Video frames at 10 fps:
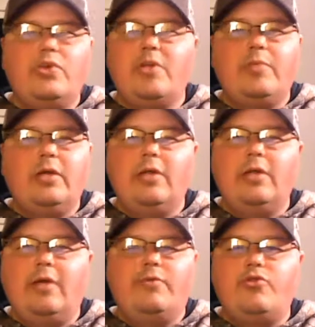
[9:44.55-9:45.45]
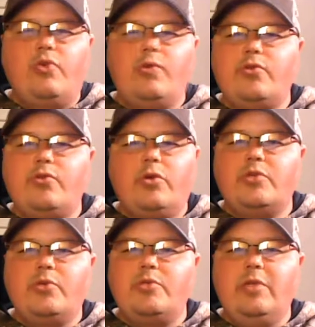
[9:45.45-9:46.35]
or something that drones
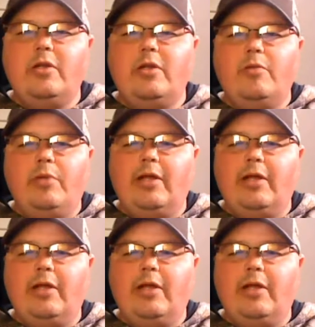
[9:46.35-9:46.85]
weren't supposed to be there,